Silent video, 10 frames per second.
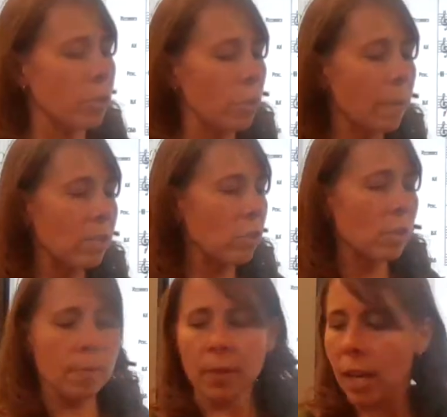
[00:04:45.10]
2
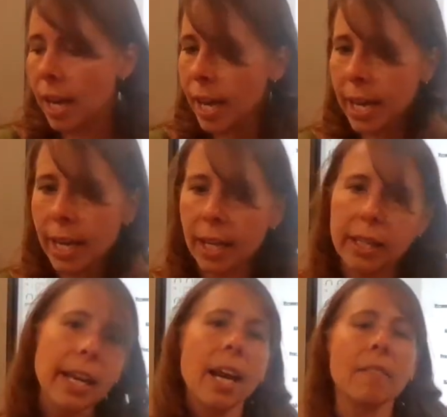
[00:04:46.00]
measures. And
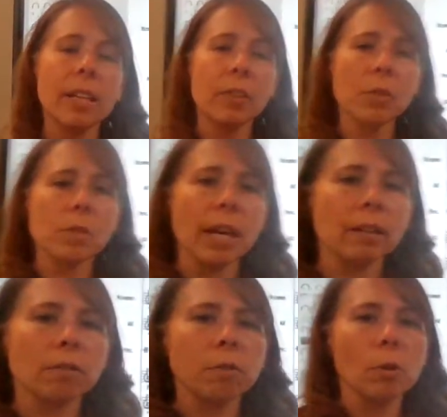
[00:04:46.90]
I have an alto
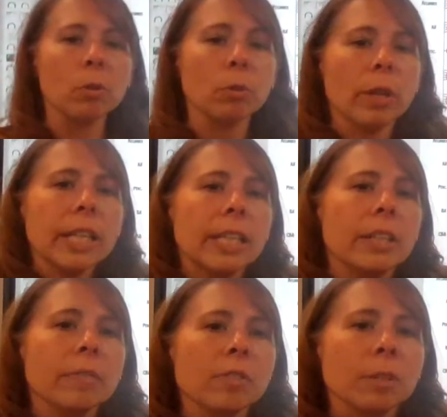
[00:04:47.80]
xylophone right here.
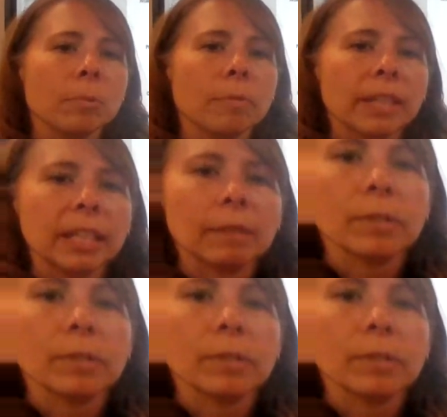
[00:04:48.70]
I'm just going to move my camera